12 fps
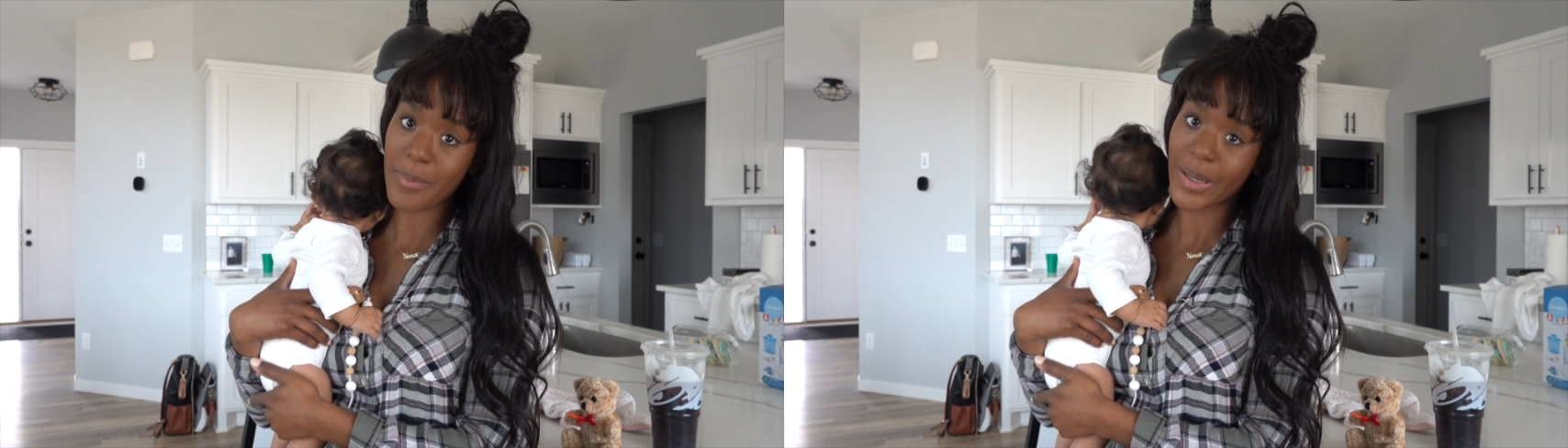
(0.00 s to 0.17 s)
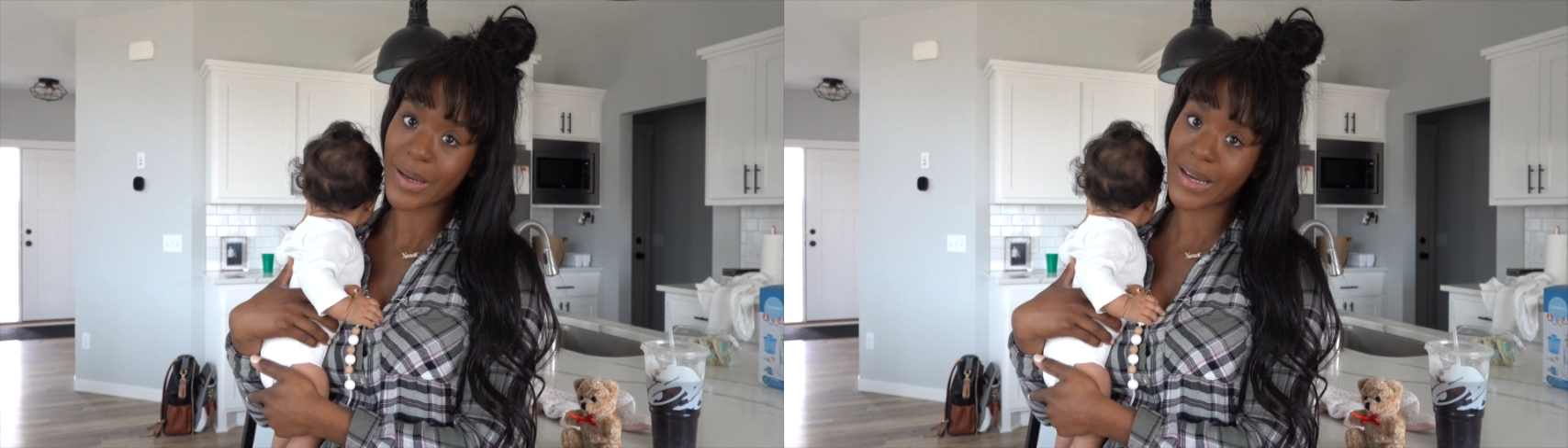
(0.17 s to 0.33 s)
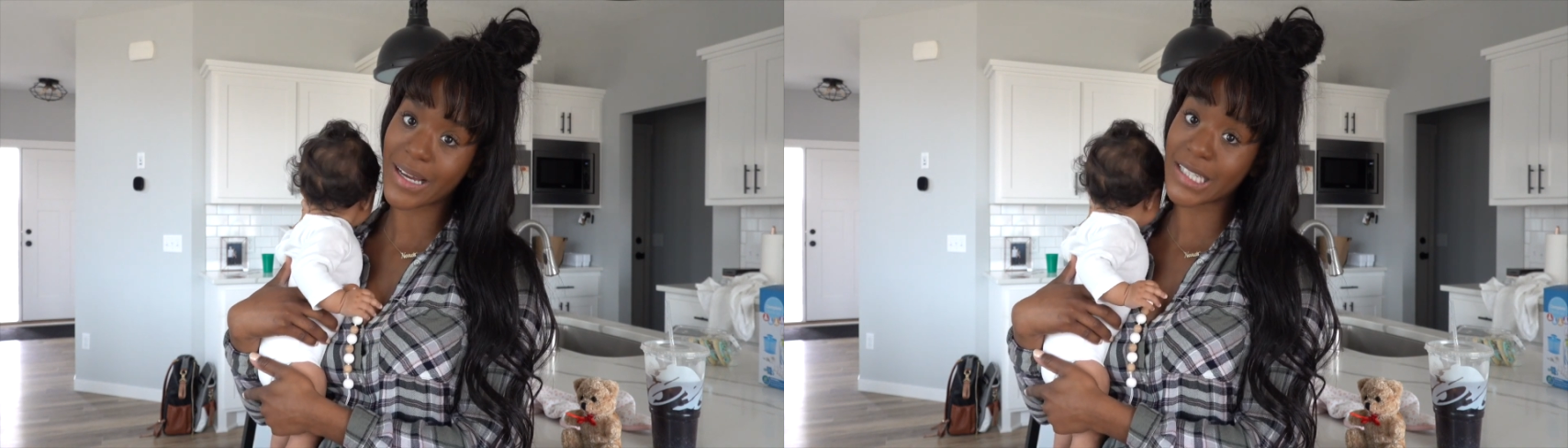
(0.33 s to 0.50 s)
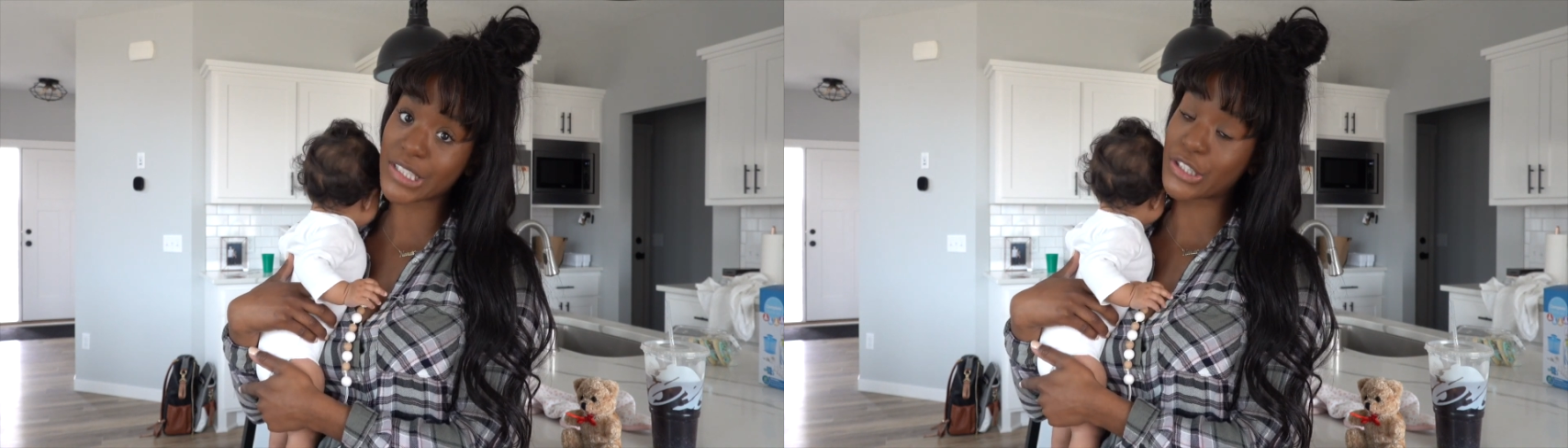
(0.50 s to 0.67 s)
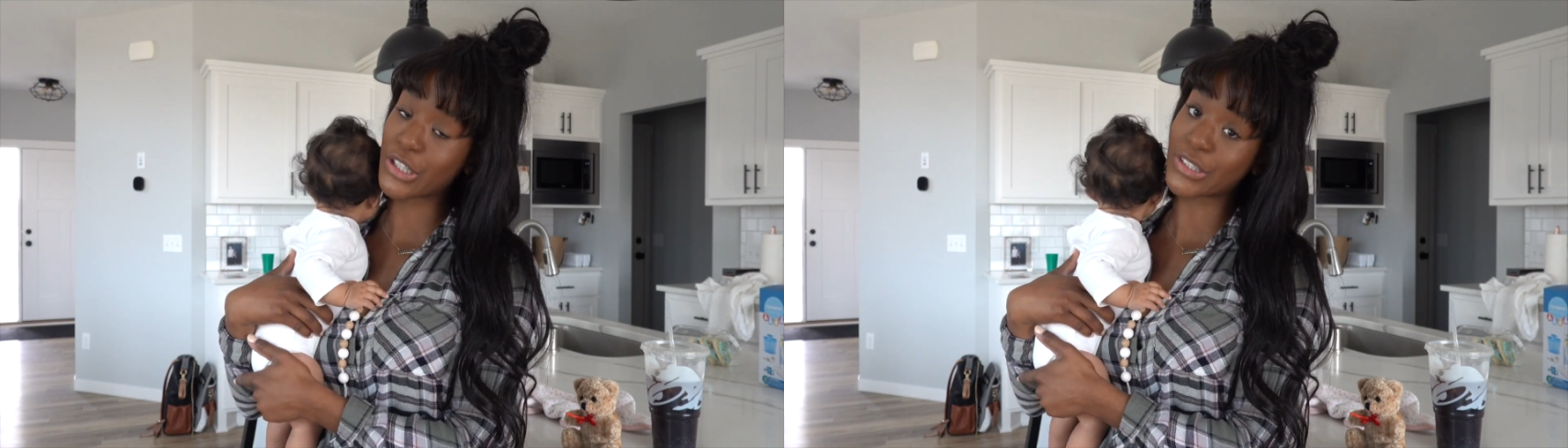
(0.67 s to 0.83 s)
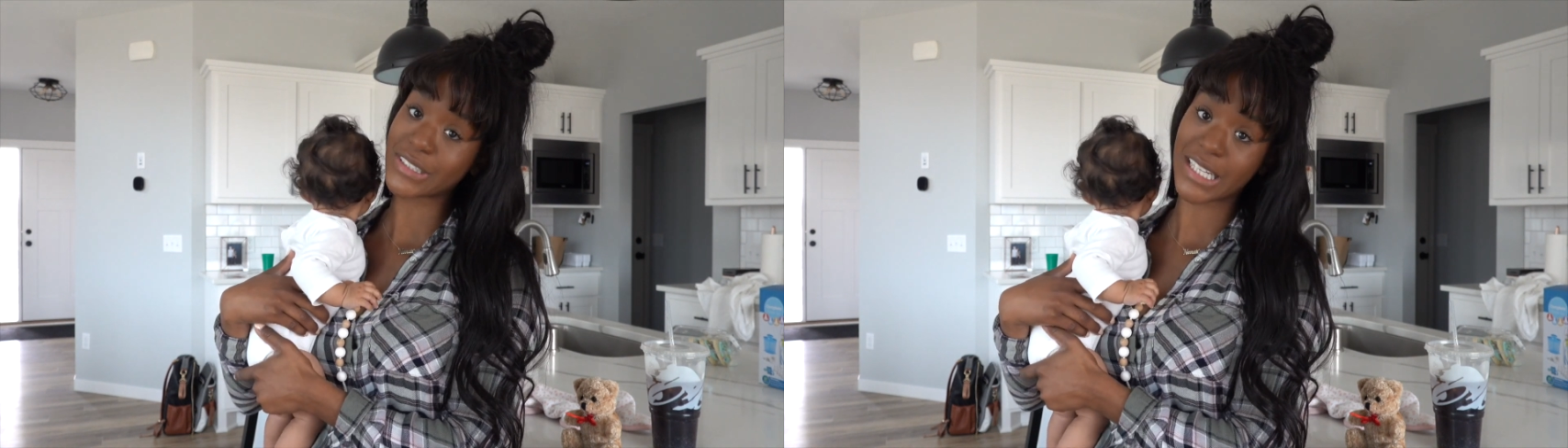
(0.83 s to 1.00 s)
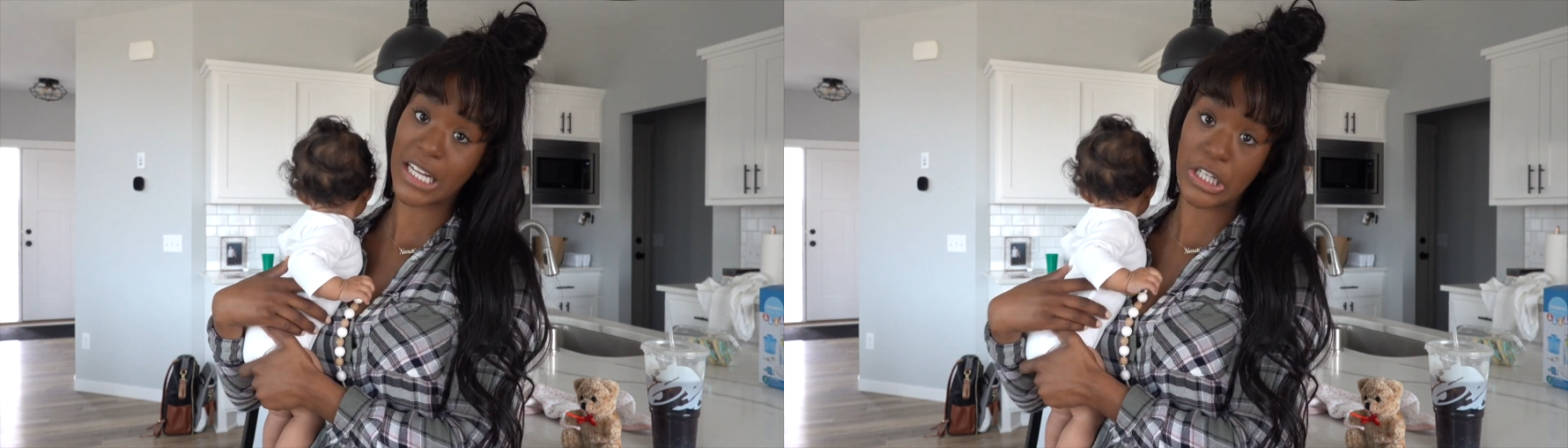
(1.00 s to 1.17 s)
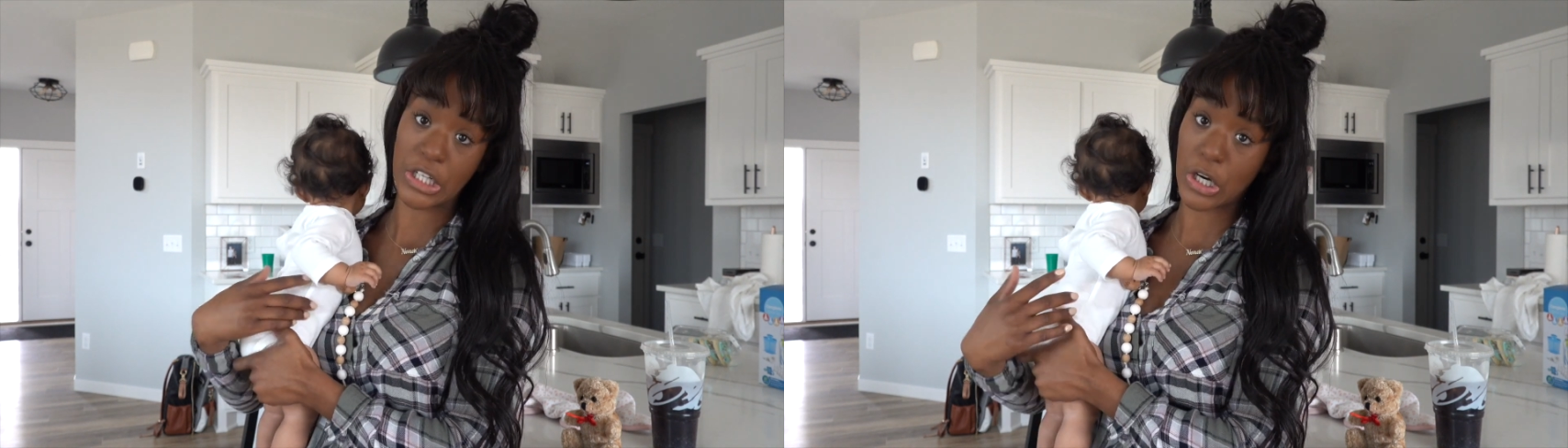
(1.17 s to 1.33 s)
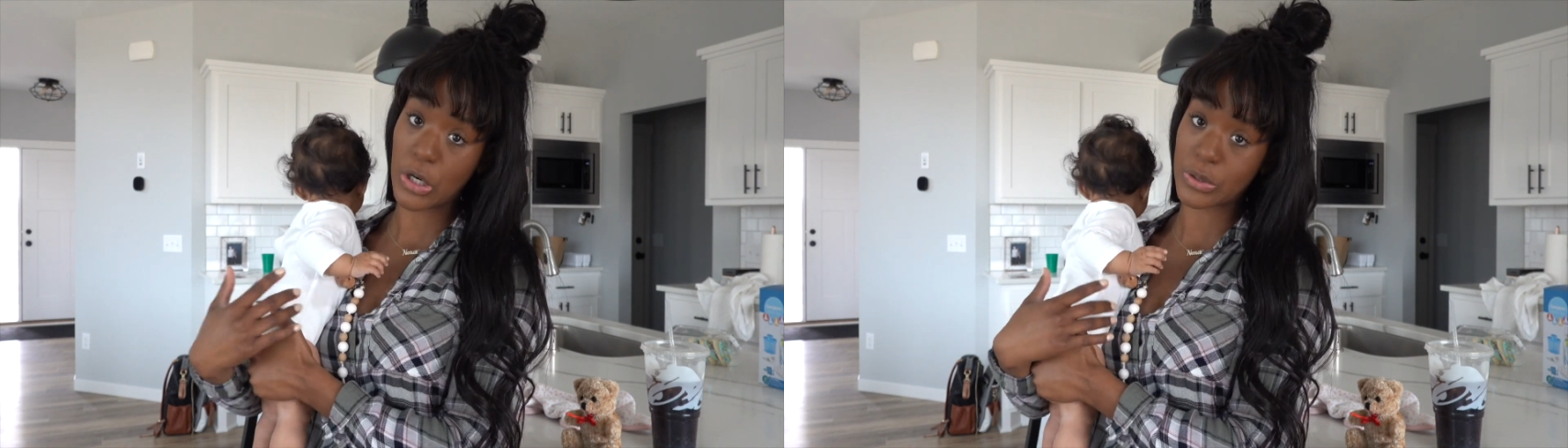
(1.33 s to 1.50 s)
but girls gotta
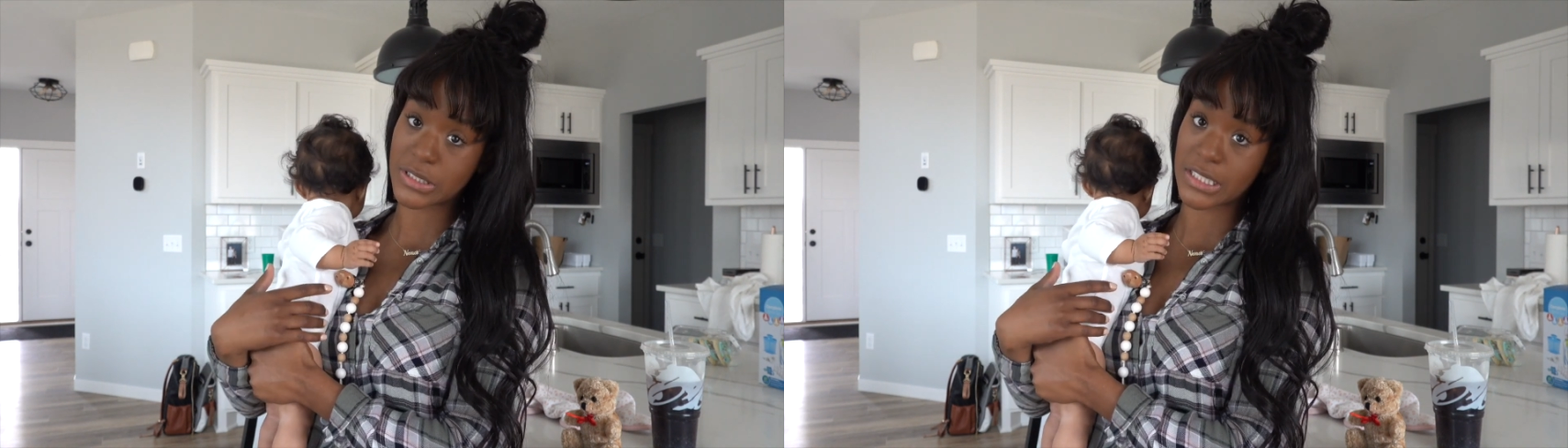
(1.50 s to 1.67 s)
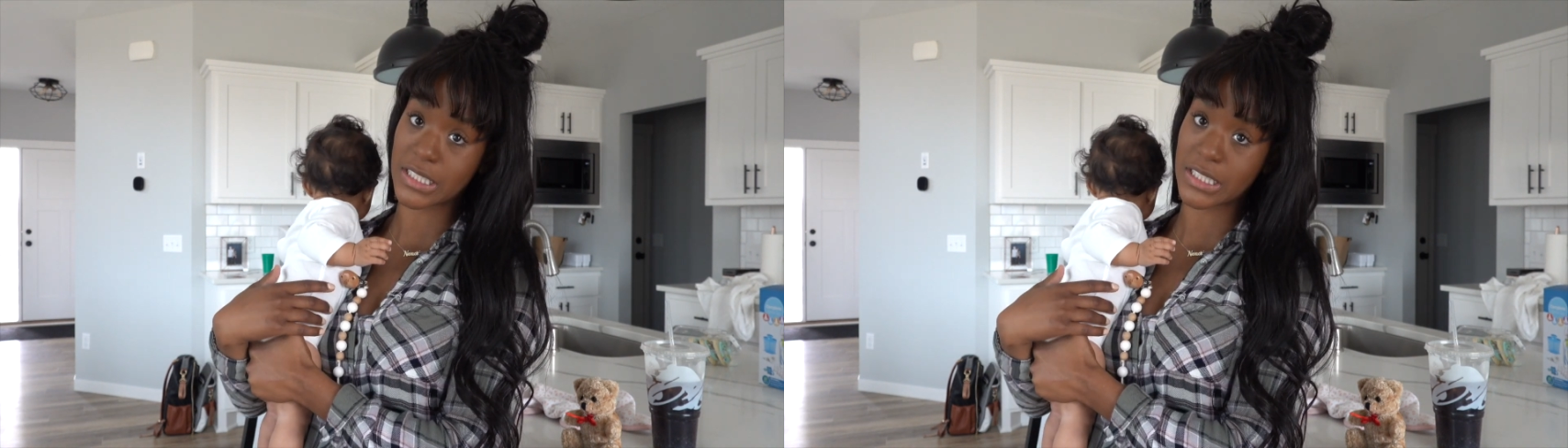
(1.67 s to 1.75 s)
go to